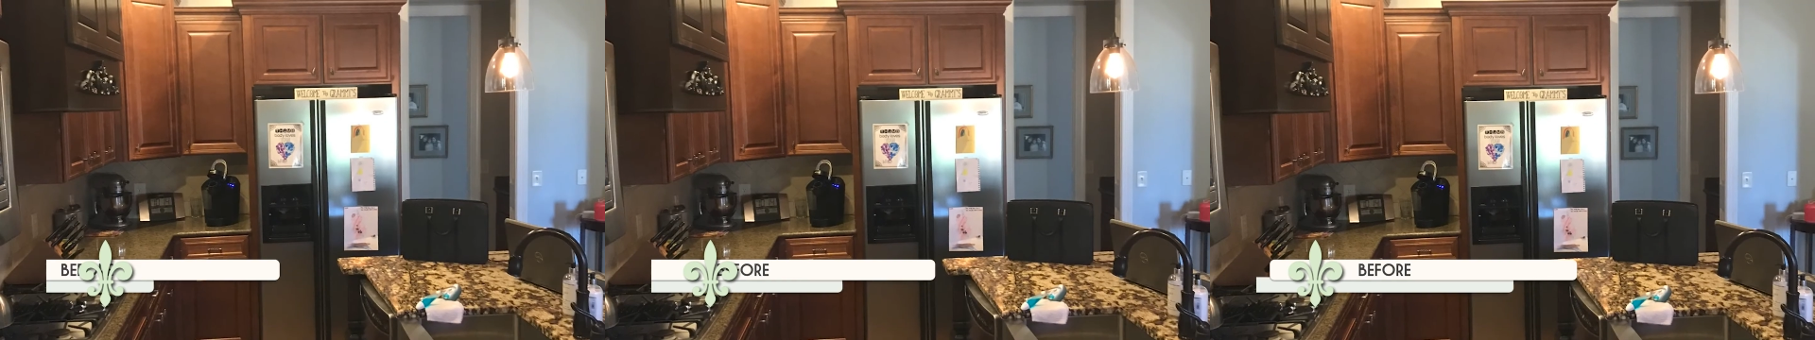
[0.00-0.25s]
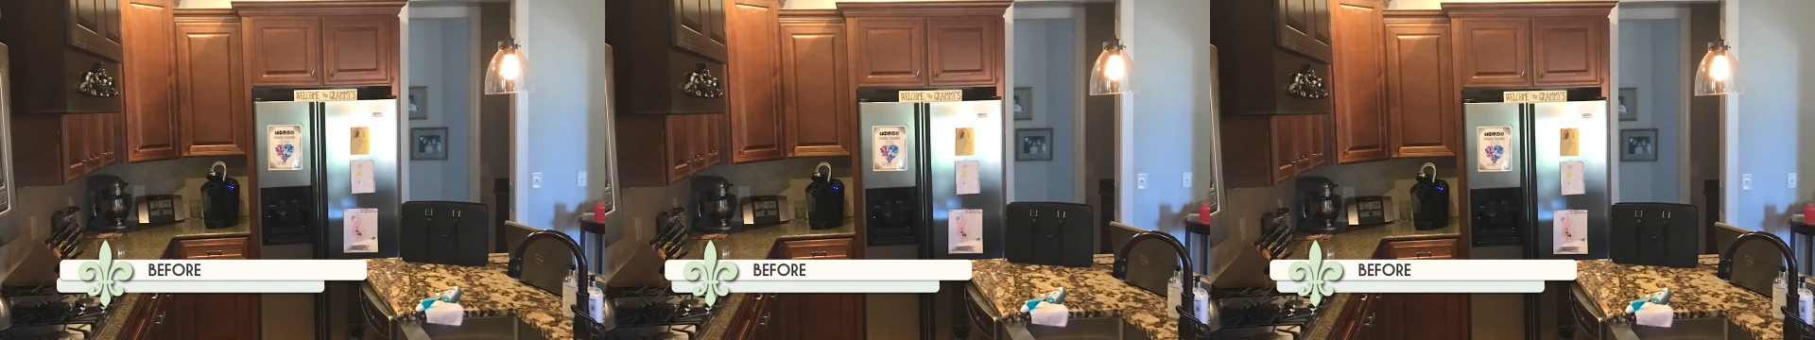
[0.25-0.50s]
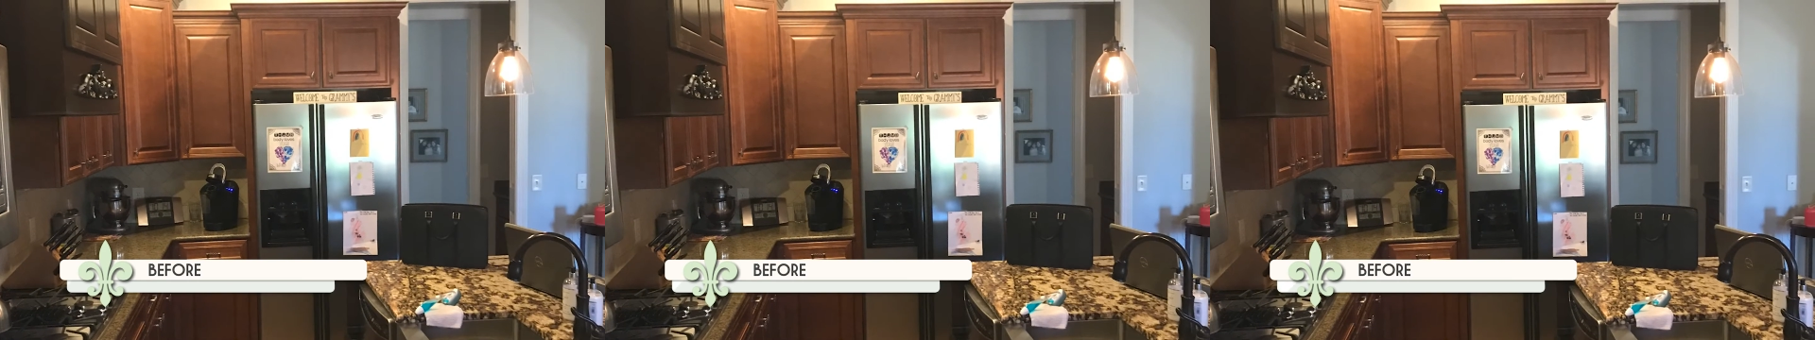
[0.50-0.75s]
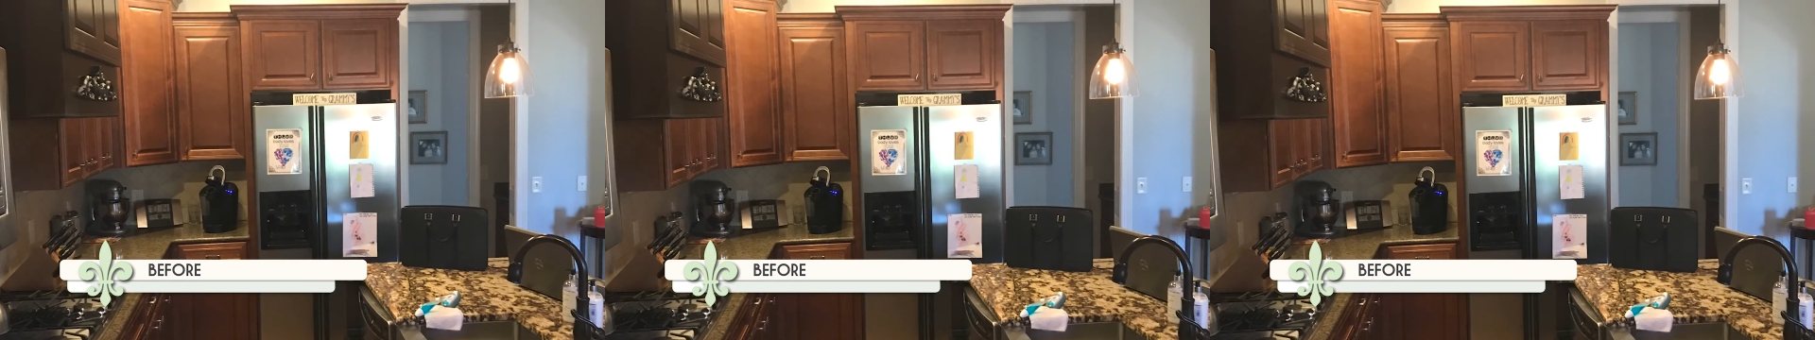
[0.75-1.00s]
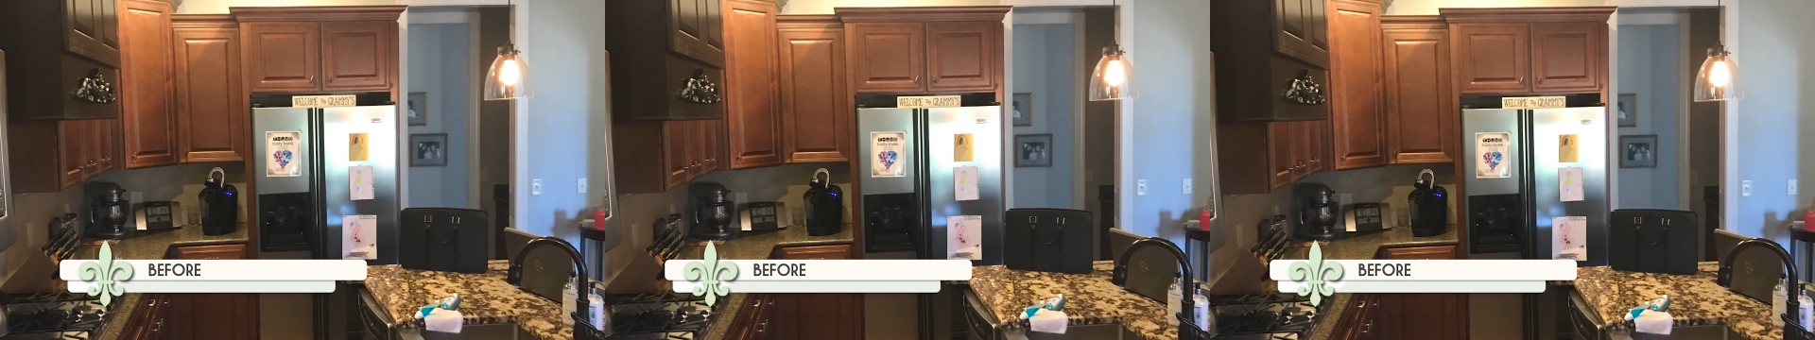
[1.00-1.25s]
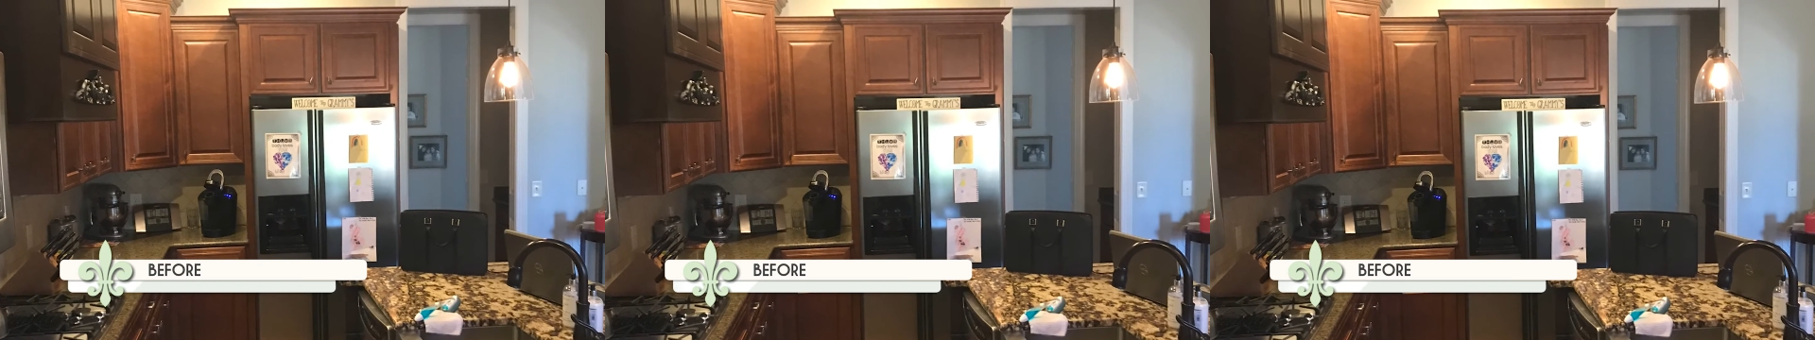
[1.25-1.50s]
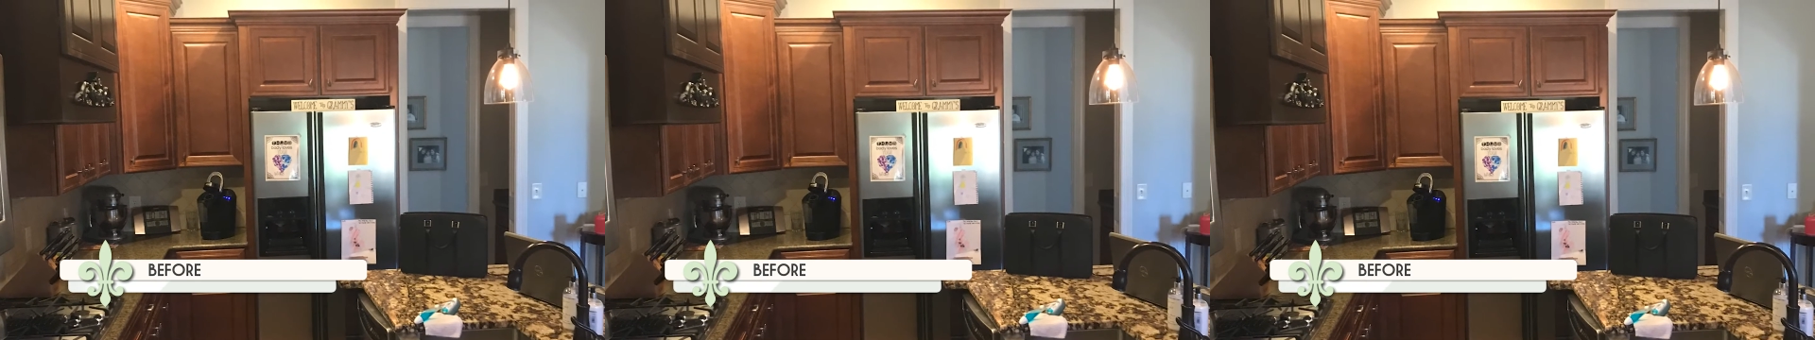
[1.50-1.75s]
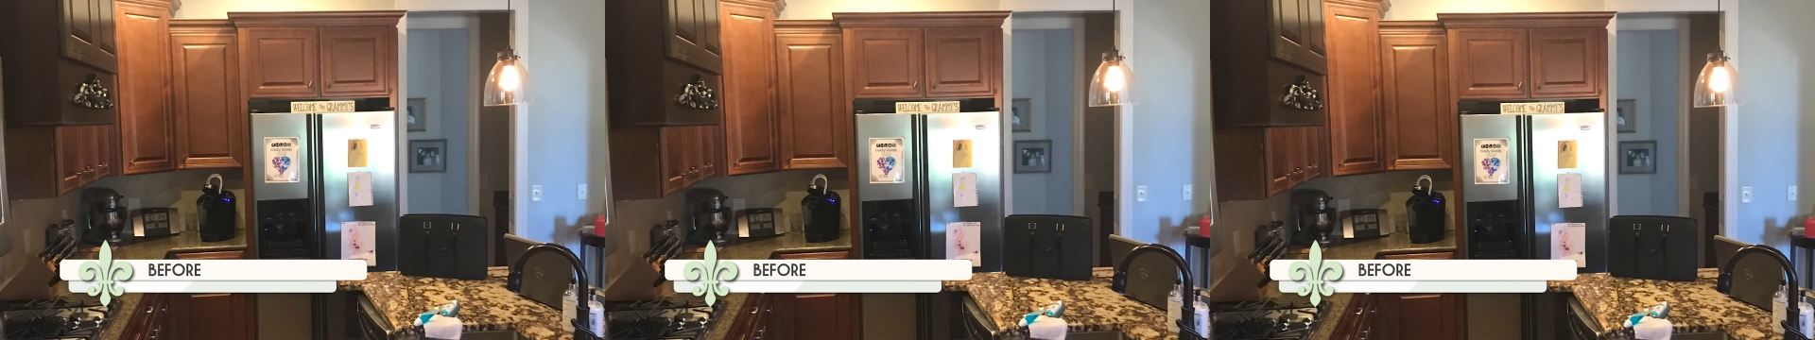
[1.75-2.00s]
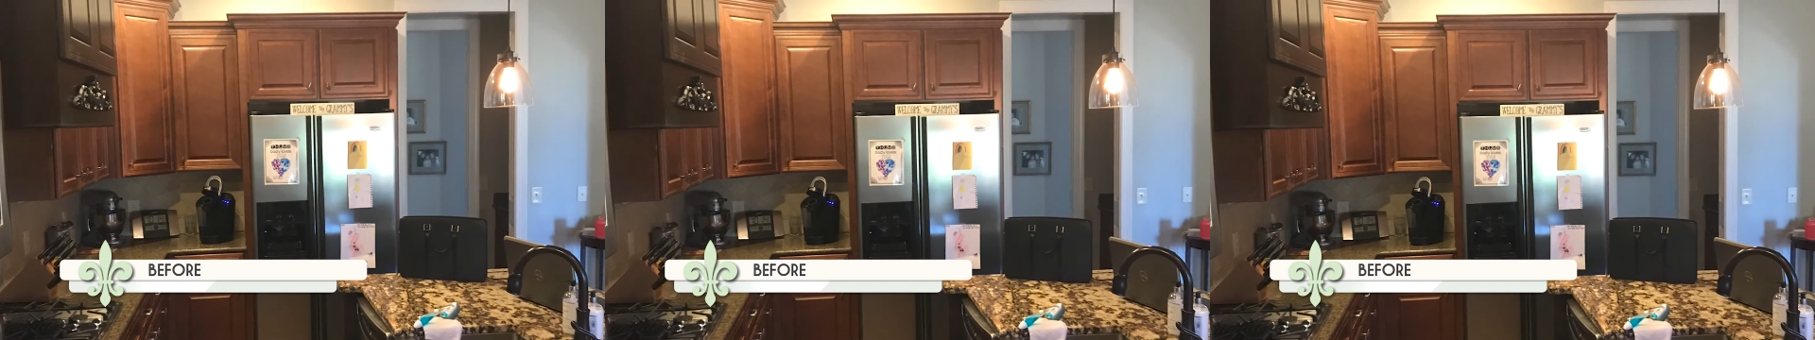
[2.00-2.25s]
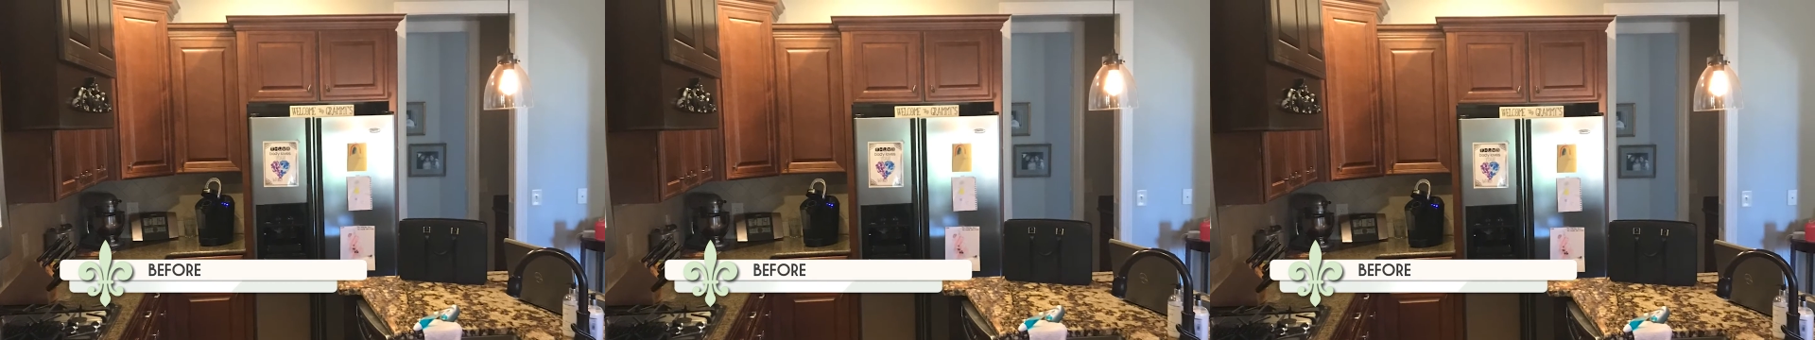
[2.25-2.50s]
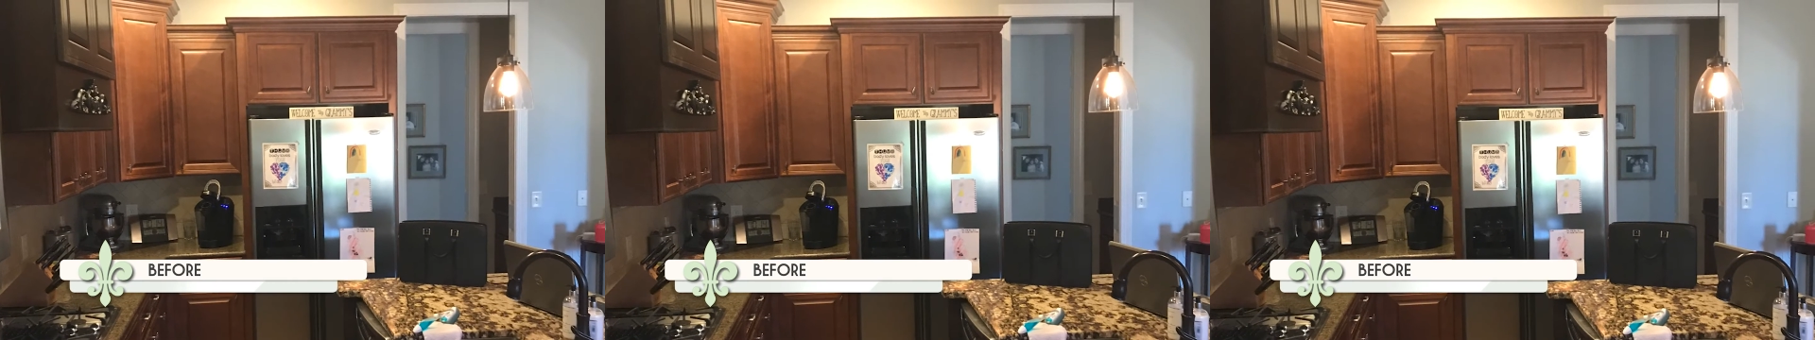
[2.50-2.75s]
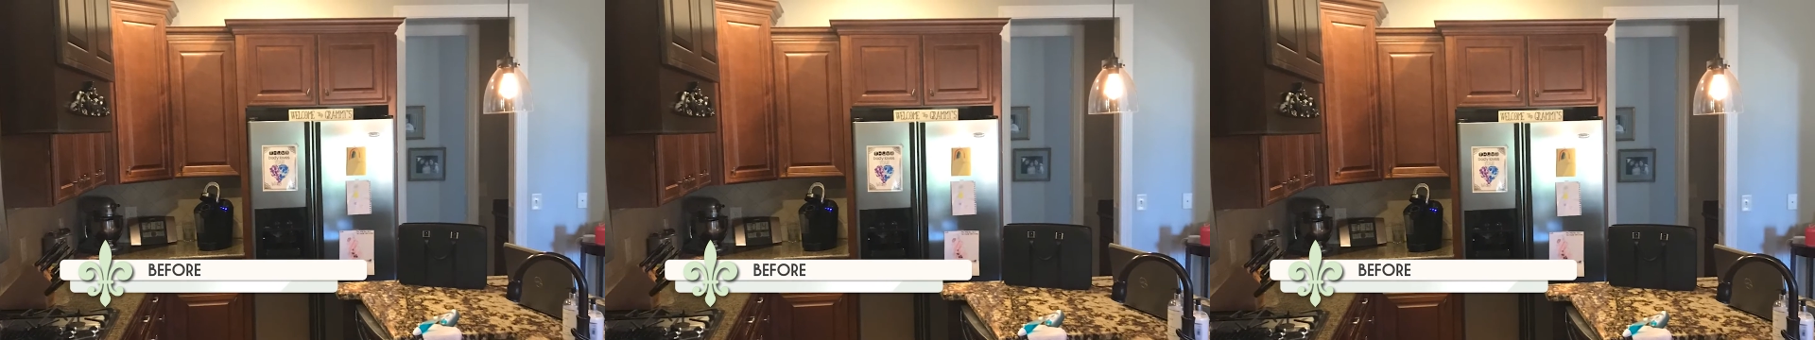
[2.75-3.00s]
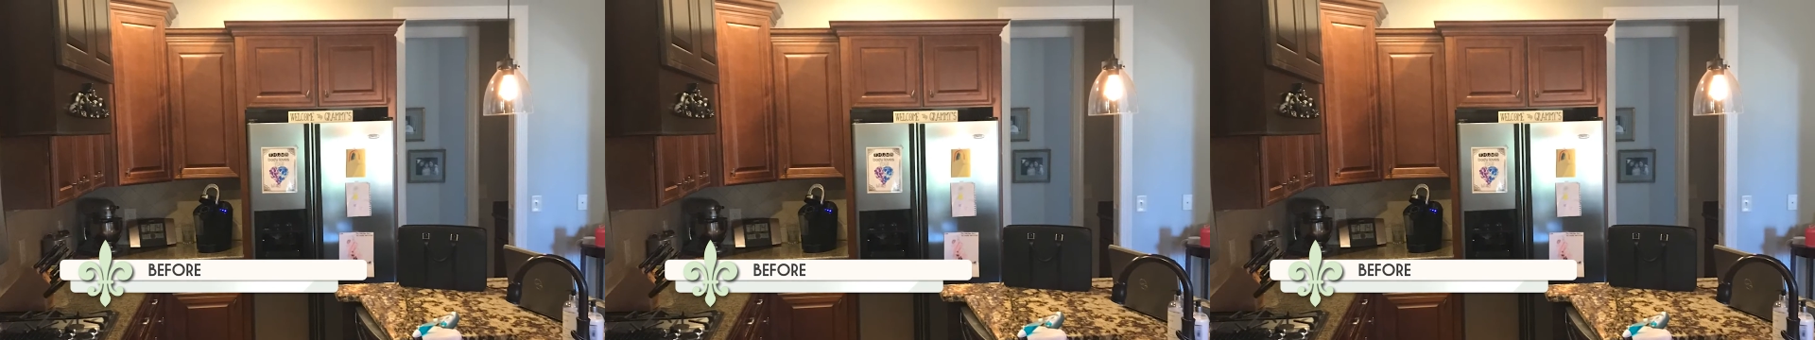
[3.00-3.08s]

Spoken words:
No face is visible, so there are no lips to read.